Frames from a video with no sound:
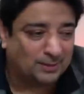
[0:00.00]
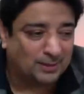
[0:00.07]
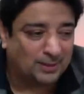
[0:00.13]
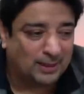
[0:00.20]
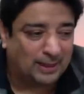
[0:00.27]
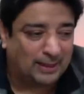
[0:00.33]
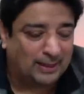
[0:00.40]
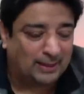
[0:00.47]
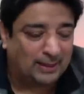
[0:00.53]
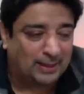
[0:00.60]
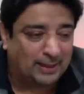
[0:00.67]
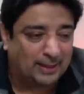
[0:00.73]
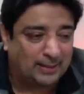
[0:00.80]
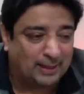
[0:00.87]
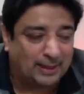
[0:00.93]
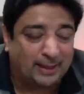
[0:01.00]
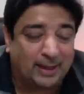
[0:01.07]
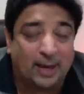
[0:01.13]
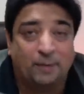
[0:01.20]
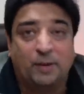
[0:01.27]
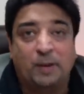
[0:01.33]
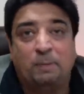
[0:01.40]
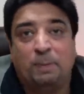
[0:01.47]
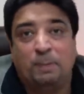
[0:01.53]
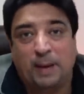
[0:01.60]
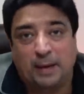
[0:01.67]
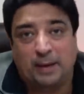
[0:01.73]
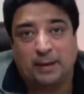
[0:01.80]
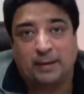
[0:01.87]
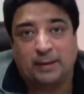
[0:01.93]
like every
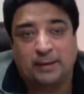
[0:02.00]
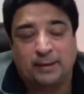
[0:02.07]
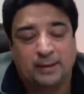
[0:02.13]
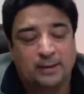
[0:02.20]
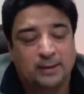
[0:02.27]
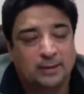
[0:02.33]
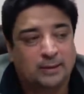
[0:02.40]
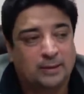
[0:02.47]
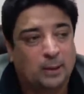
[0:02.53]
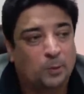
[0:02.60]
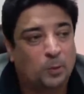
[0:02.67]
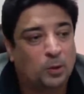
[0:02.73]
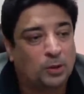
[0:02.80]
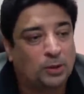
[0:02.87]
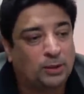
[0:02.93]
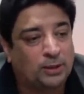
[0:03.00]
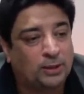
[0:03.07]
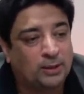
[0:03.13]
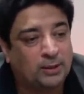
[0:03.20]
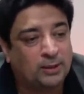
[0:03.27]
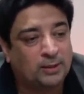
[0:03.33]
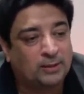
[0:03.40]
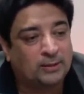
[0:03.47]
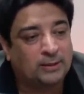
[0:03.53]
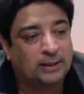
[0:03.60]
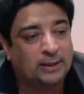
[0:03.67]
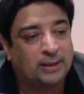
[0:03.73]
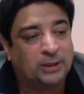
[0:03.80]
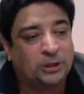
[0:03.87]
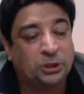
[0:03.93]
parent, they want
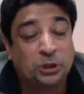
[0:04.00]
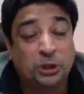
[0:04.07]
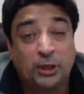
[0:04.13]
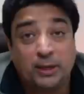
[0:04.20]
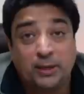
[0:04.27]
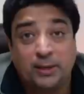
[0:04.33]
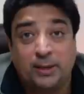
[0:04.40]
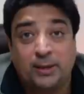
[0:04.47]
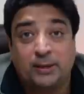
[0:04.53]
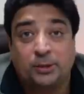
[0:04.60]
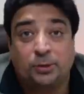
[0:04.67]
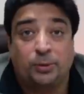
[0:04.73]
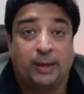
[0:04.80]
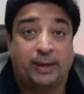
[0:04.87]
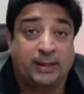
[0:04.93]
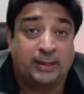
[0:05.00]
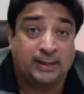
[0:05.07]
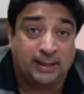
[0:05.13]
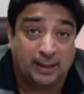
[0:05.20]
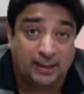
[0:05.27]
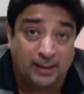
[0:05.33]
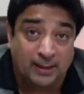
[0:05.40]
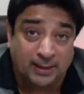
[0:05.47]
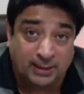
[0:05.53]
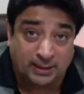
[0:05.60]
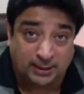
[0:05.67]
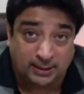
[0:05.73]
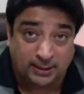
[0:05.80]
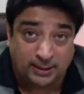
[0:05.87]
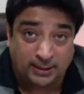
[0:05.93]
their children to excel in
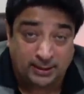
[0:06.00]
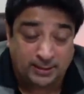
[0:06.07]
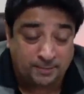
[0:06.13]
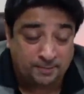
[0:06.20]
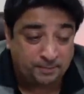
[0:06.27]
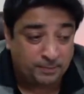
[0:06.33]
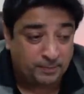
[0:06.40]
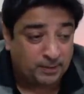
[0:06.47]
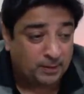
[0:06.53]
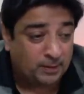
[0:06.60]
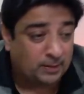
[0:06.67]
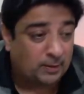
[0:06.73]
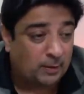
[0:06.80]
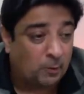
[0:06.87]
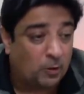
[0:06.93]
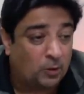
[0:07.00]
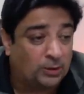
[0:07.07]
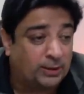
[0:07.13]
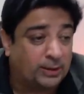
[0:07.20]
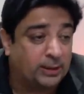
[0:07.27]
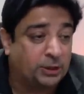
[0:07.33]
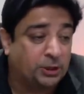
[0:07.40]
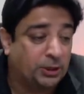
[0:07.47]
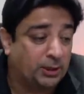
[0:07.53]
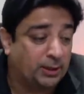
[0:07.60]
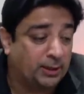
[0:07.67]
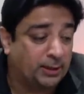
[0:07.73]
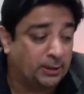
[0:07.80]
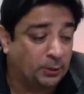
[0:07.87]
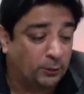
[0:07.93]
studies. They want their
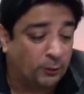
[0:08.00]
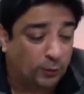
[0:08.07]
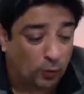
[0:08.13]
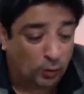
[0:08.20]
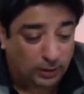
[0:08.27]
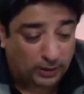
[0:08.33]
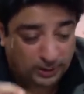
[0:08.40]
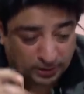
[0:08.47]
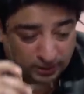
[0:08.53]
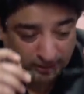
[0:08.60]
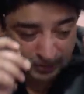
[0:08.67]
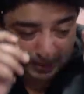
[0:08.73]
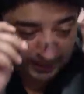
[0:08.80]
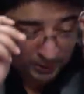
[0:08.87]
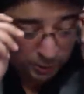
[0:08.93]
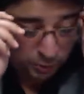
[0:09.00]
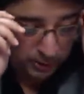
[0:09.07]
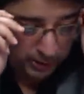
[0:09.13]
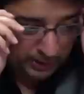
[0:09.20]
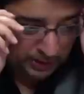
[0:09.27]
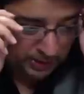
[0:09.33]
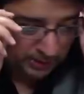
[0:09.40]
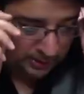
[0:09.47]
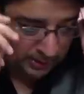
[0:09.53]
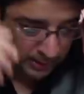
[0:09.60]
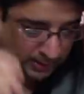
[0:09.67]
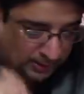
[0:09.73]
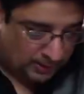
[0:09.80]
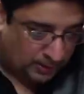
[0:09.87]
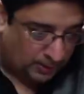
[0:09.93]
children to focus on education.
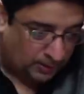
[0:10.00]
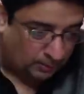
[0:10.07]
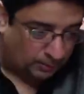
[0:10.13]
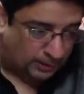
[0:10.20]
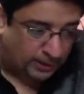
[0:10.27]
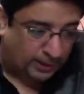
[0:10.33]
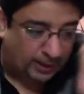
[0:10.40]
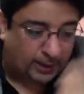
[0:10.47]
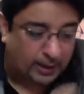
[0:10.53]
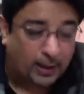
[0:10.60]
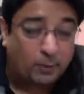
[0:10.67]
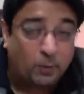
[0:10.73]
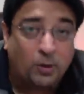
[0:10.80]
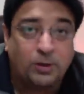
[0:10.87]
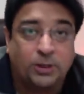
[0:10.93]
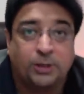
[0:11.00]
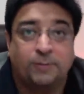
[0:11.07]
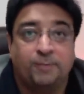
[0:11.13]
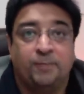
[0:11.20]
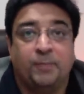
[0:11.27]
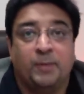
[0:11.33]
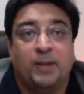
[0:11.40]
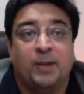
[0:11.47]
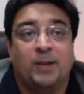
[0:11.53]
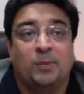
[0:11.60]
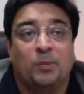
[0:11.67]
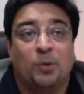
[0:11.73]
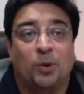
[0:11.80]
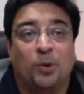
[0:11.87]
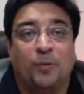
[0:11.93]
But here I was,
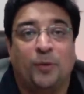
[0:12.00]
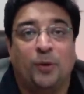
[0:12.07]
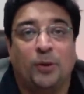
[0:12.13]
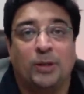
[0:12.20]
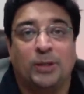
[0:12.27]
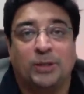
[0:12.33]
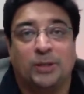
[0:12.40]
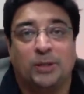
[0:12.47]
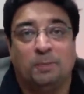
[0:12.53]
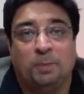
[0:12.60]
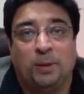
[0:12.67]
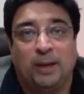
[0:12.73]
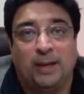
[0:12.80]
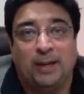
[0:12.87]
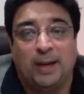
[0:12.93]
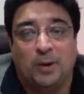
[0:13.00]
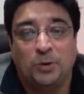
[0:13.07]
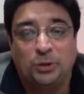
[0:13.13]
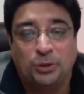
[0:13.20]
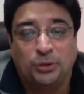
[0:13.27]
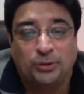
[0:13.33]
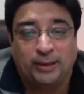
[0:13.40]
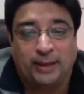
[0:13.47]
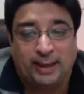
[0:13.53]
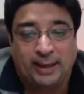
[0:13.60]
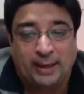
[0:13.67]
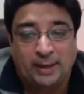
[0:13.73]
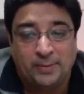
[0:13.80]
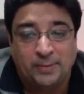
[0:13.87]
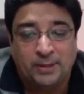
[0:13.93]
more focused on playing outdoor
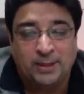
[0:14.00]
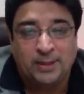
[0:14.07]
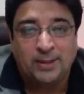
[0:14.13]
games